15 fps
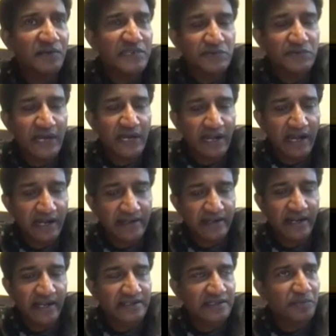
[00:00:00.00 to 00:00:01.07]
which will
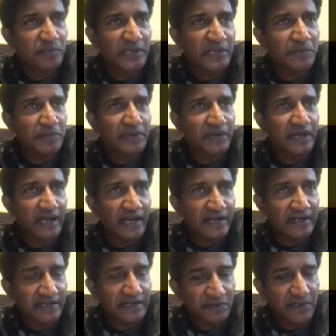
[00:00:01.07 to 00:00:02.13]
attract the people
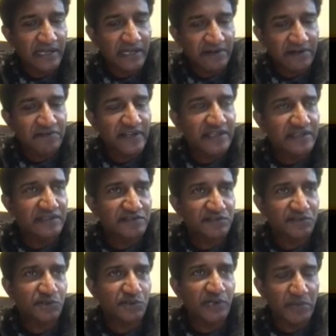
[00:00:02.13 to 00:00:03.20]
and it will convey the
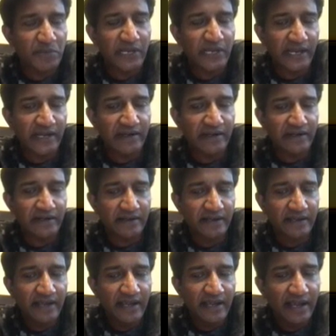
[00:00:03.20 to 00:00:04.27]
story behind it.
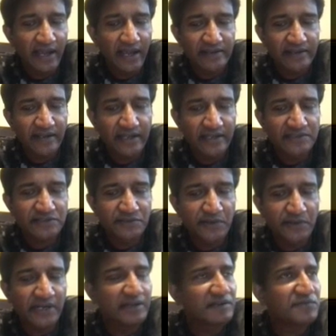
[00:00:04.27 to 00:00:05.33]
And the next
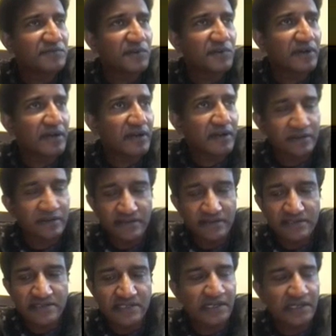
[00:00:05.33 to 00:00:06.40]
one, if you look,
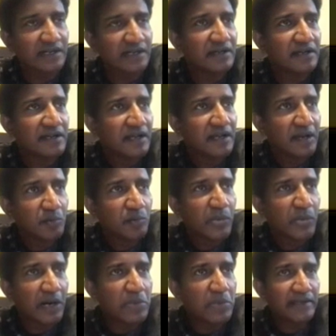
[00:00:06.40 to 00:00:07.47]
this is a
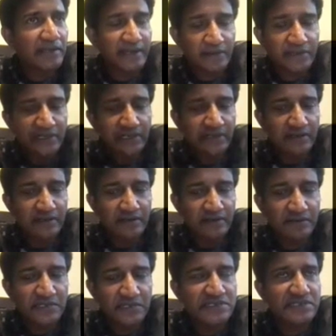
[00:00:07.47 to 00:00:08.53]
Babel Tower,
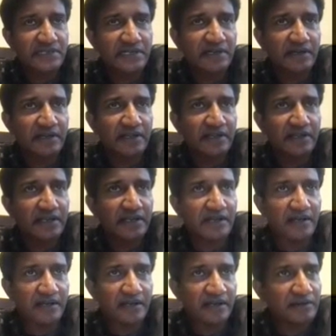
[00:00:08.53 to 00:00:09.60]
which I think
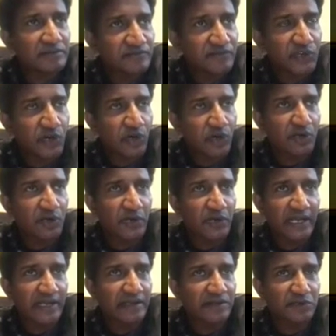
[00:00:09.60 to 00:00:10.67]
we all know,
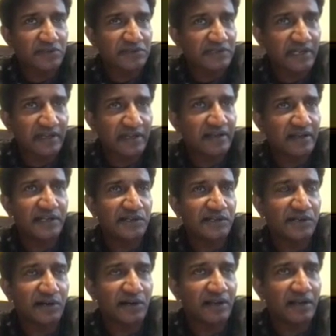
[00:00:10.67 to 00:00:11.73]
like it was really
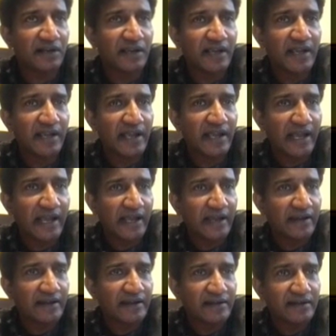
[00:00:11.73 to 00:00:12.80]
tall,
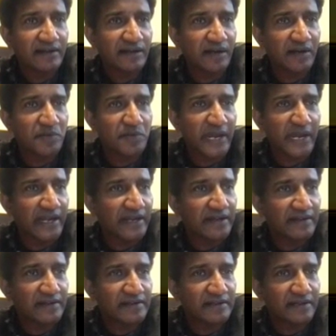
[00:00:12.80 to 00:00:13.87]
and God made
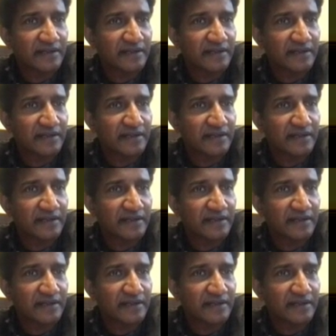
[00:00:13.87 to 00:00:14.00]
it